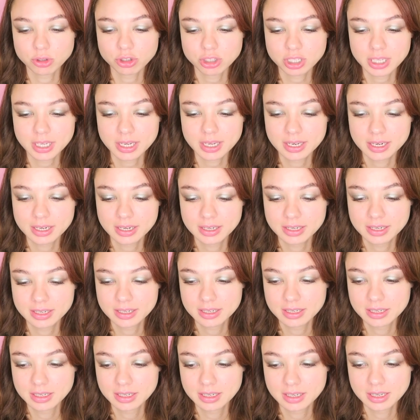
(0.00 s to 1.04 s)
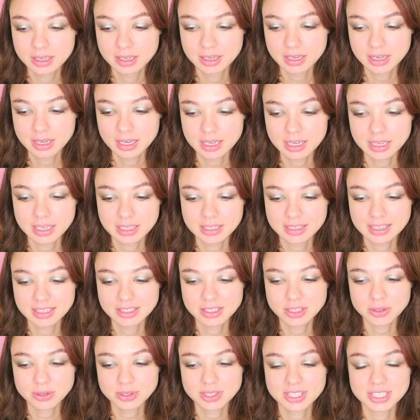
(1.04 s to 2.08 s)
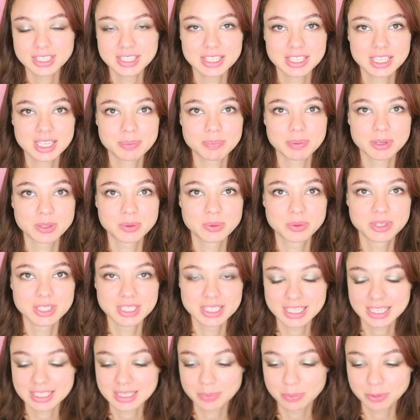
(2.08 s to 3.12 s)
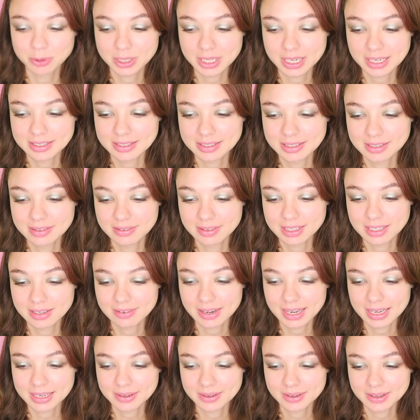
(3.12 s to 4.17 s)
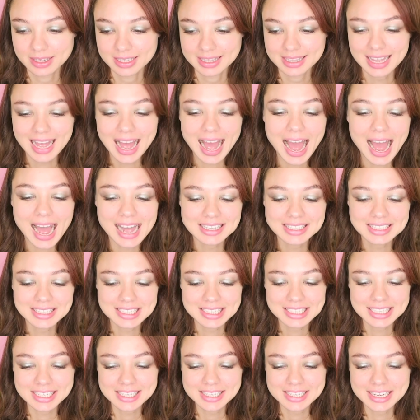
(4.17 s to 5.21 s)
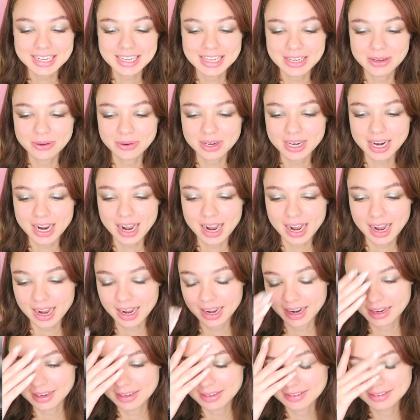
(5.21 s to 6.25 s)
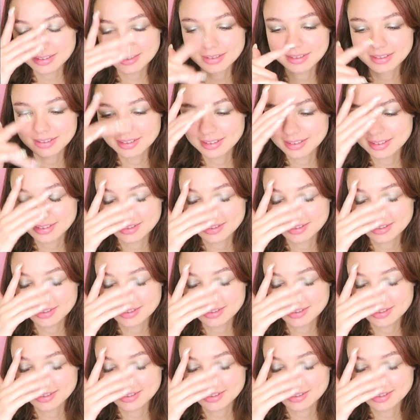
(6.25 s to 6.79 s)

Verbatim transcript: again! And I hope Blue diapers is gonna be cute. Yay! Blue diapers!